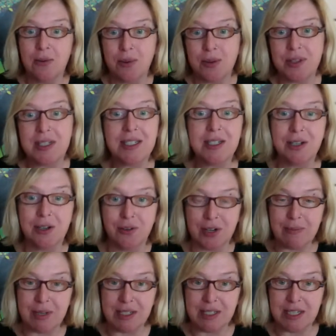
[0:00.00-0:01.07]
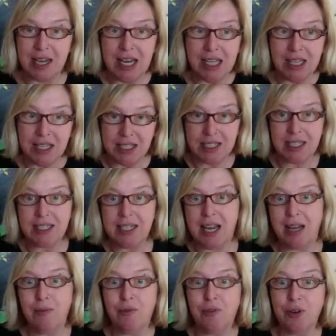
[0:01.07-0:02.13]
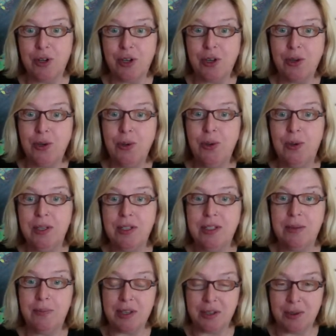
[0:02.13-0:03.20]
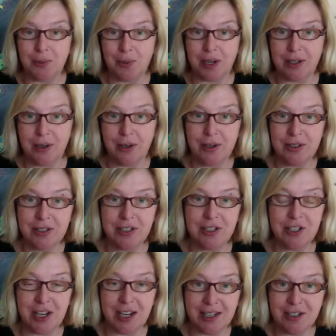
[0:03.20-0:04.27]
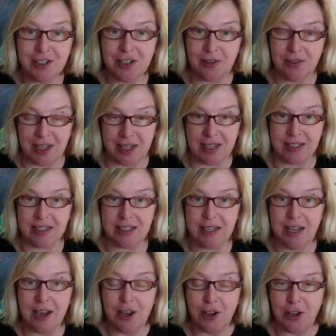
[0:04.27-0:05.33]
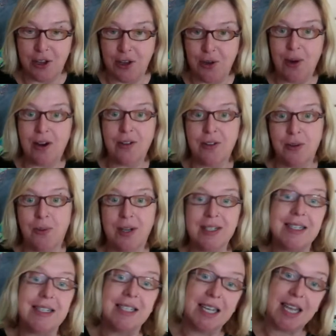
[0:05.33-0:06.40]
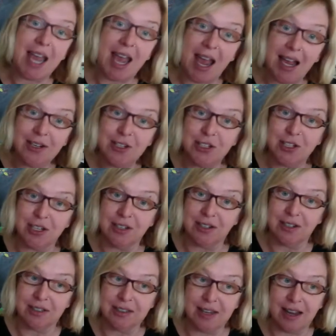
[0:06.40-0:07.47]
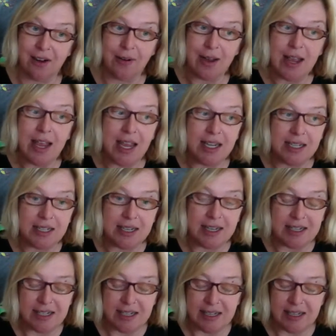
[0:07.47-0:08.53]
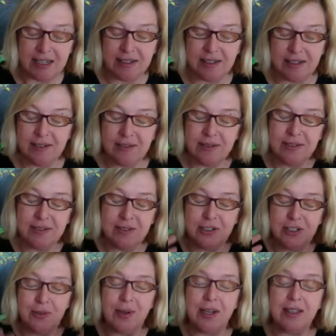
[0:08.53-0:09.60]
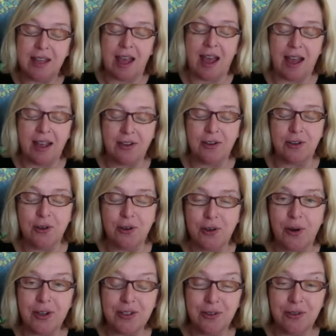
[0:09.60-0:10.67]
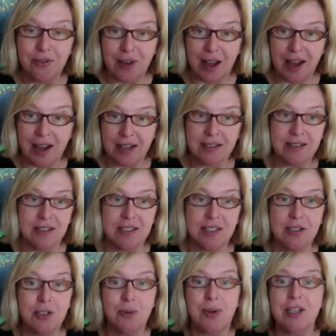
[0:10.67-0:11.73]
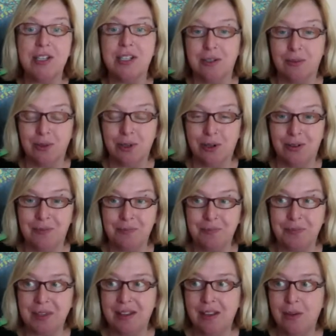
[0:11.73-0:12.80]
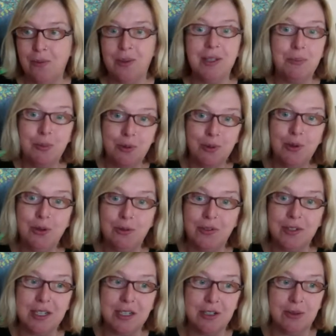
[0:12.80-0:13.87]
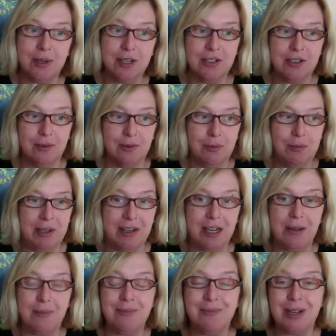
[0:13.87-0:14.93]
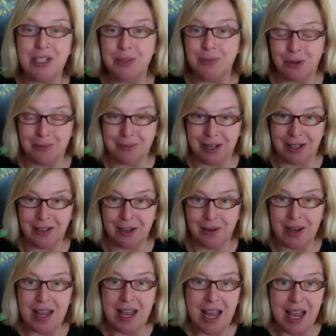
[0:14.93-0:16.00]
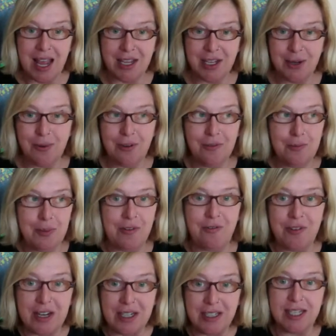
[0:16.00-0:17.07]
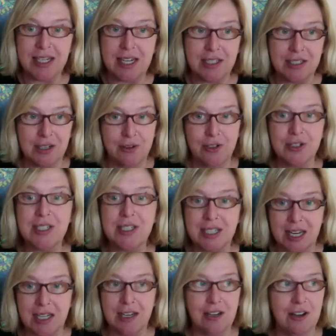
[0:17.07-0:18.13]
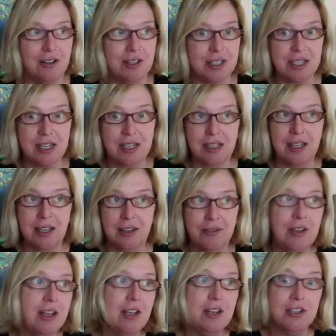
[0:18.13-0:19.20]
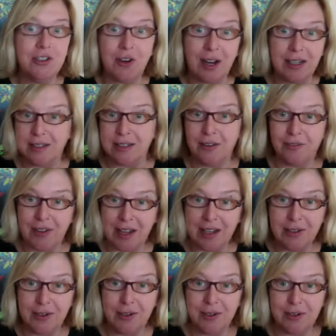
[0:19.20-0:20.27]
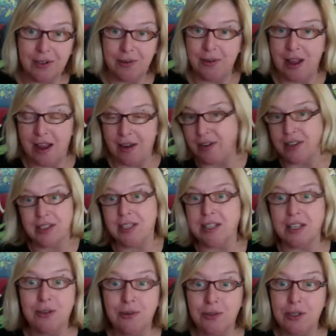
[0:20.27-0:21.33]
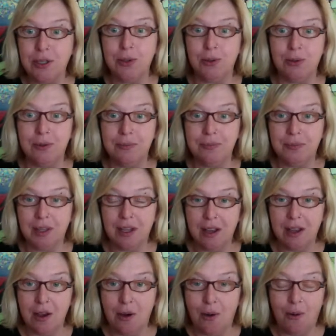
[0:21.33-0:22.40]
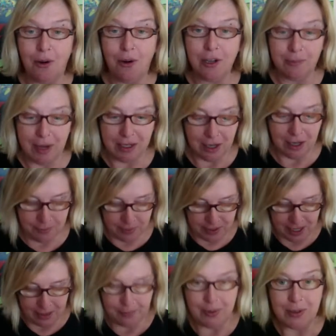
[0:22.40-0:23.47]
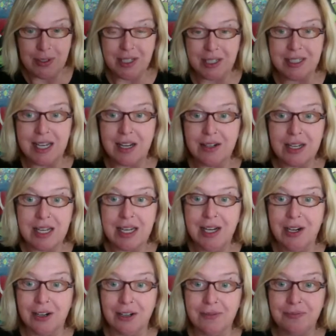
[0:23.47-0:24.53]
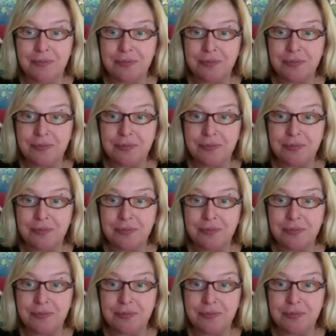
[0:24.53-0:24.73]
with disagreements, this is a time for you to be the one to change things. You are the one to take action now, and in doing that, you're going to find the situation will improve. The situation will become much more mellow, and you won't be feeling as though you're standing on this cliff trying to defend everything that you do. Or you may not be that person down here